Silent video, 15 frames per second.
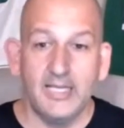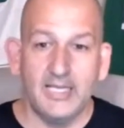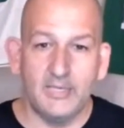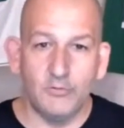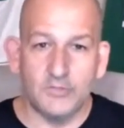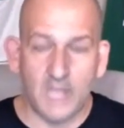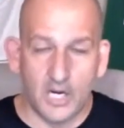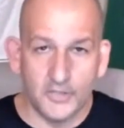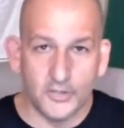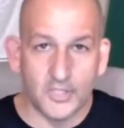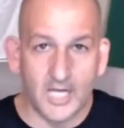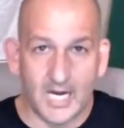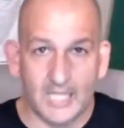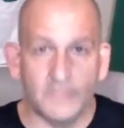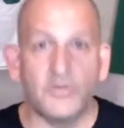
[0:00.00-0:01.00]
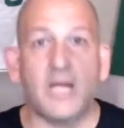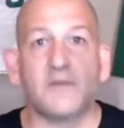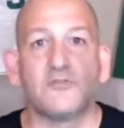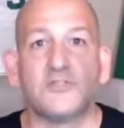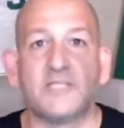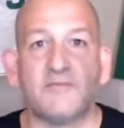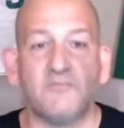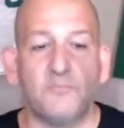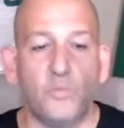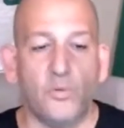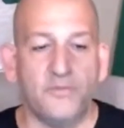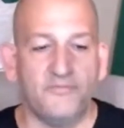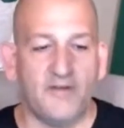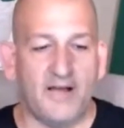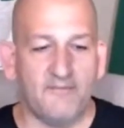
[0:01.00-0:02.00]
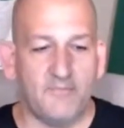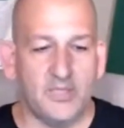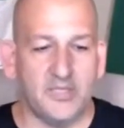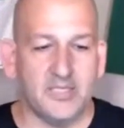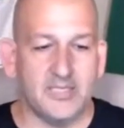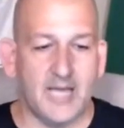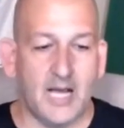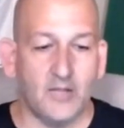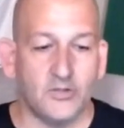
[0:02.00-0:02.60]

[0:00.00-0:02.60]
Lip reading: He was under contract for $7.5 million.